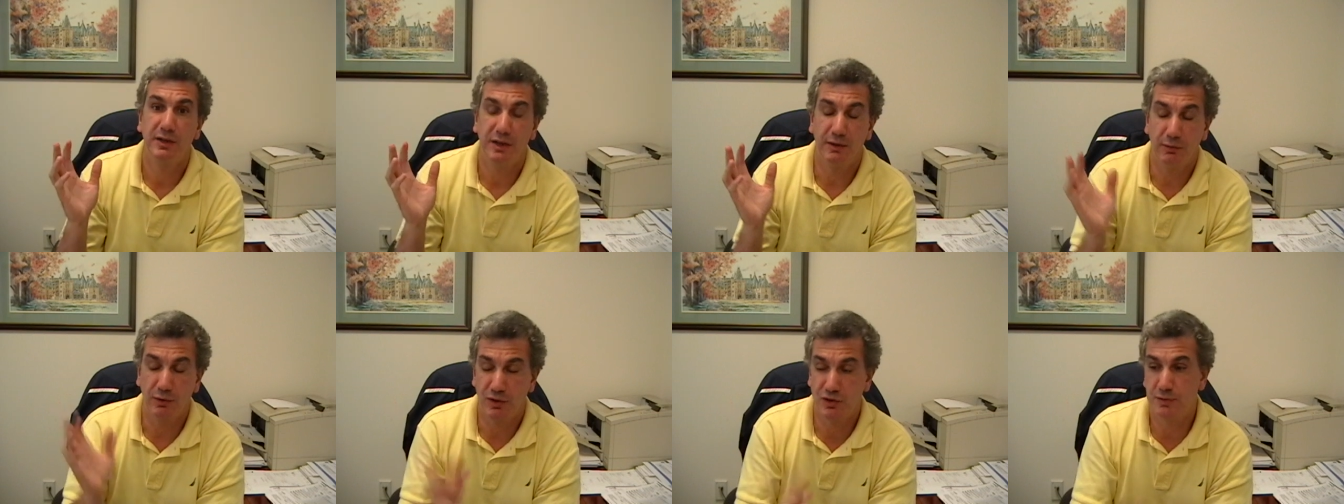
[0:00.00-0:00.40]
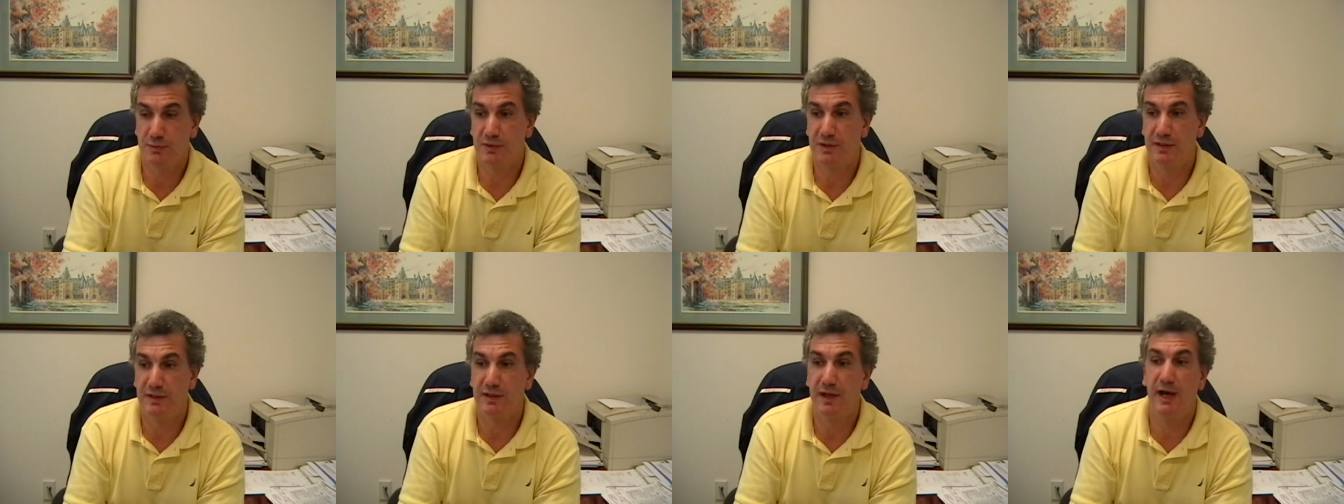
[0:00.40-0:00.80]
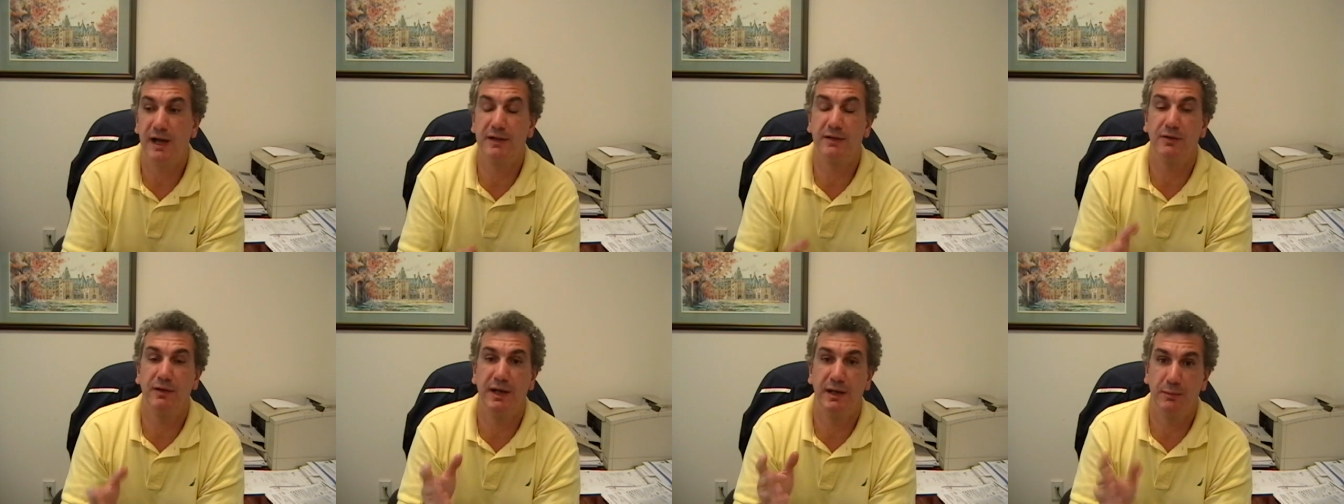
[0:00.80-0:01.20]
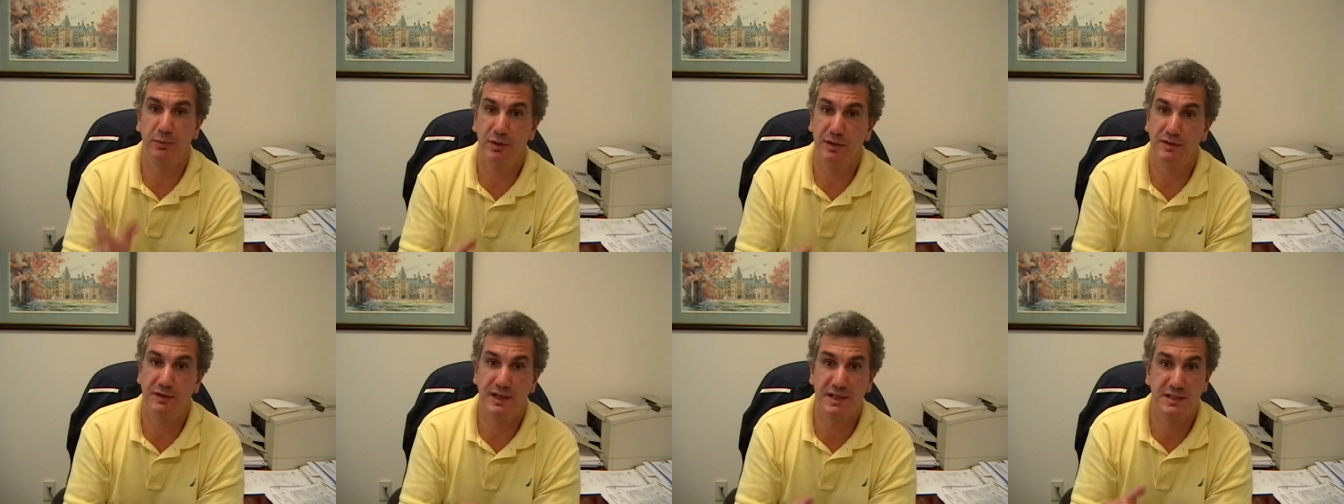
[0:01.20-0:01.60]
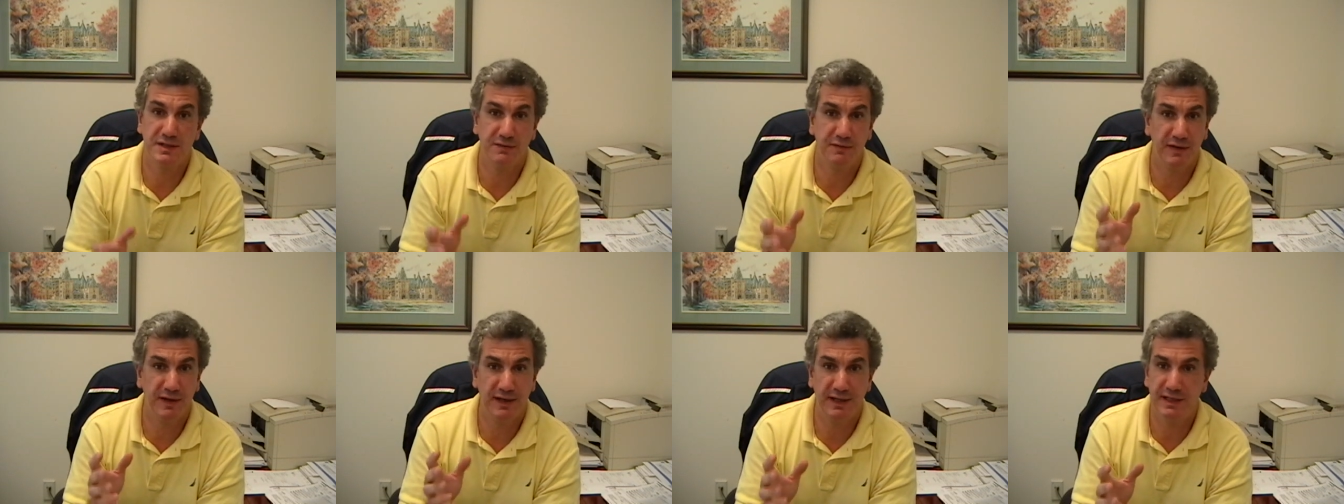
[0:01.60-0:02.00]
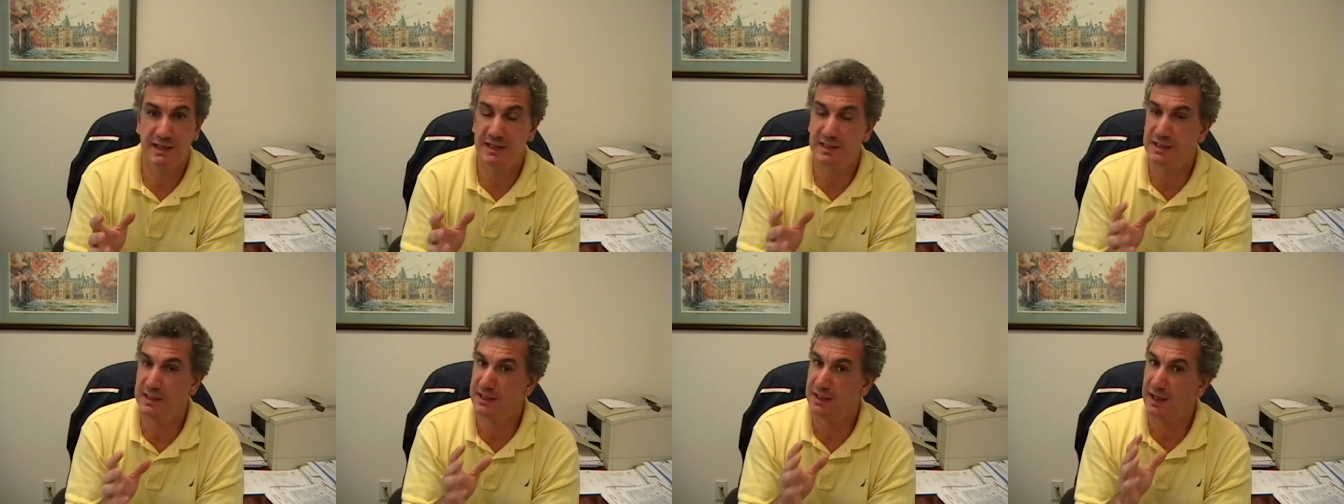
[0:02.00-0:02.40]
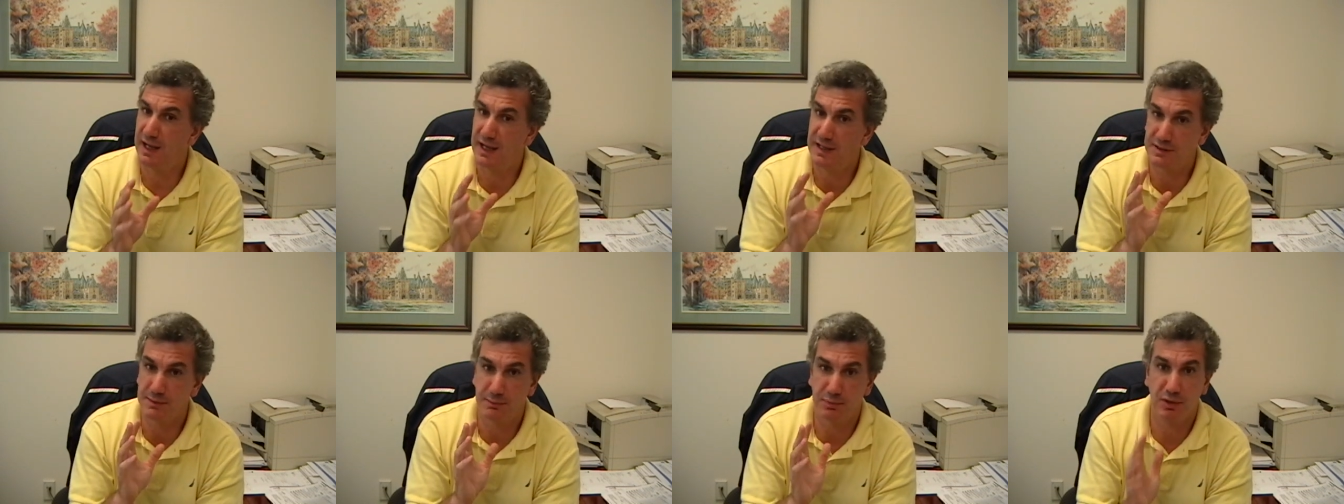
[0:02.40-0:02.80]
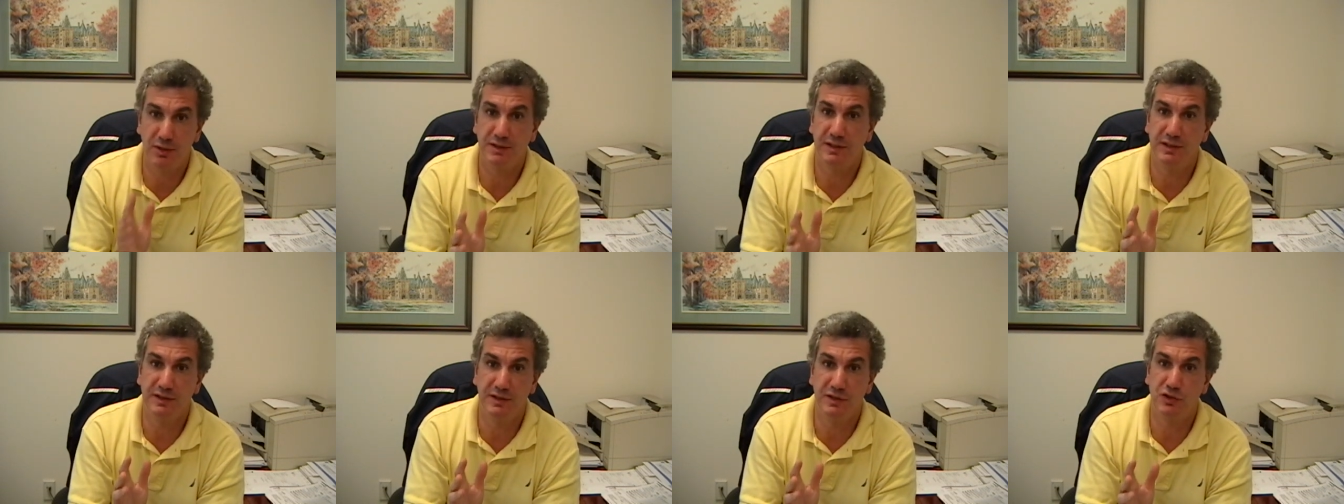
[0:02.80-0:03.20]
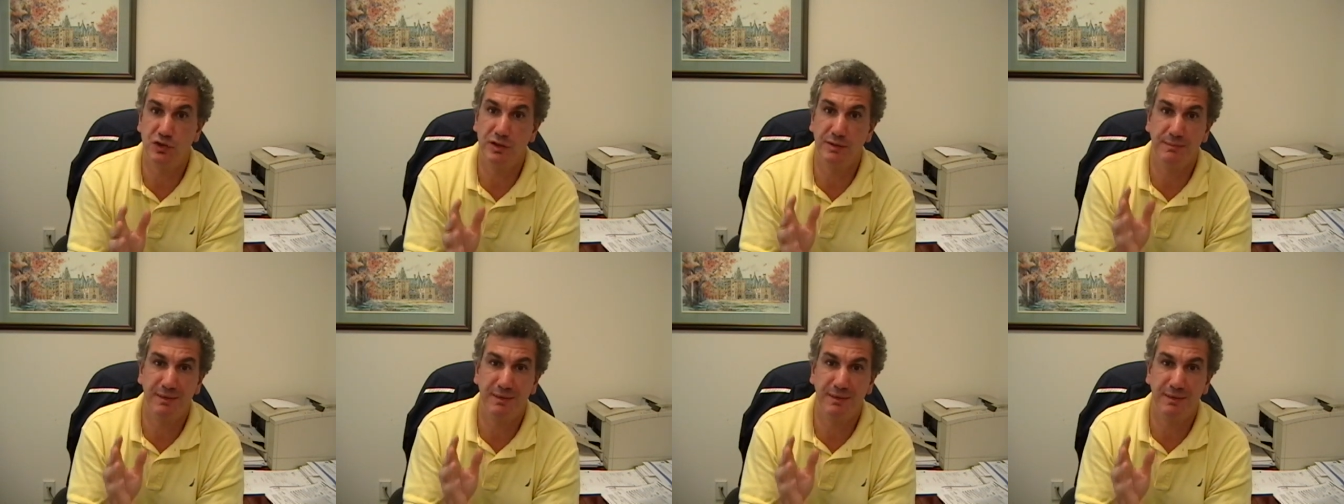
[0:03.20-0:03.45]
They rushed him to the doctor, had a blood test, and found he has a blood condition.